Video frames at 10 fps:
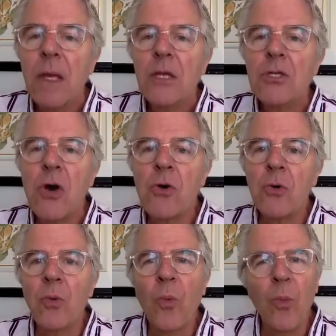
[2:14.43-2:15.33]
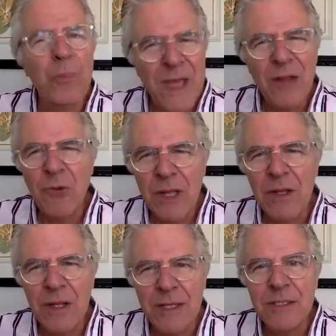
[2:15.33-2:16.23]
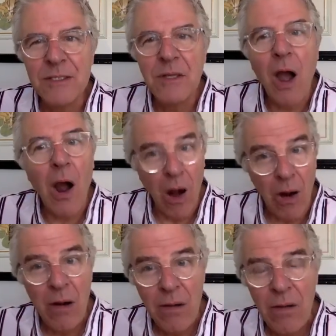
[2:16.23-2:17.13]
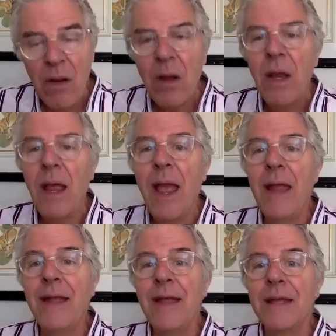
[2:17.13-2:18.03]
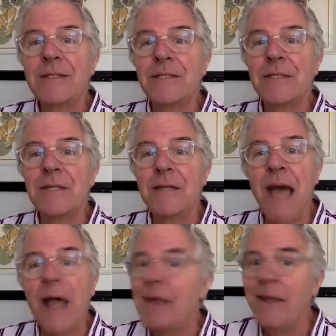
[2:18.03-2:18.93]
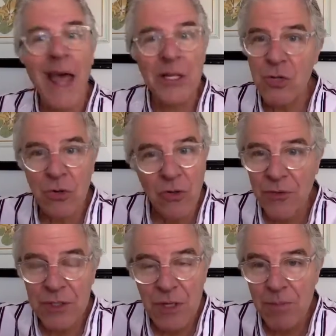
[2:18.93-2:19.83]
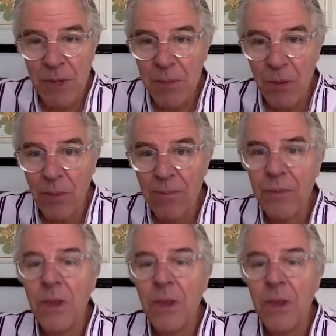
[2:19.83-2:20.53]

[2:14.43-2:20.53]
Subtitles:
So being real is hard and it's not natural for some people,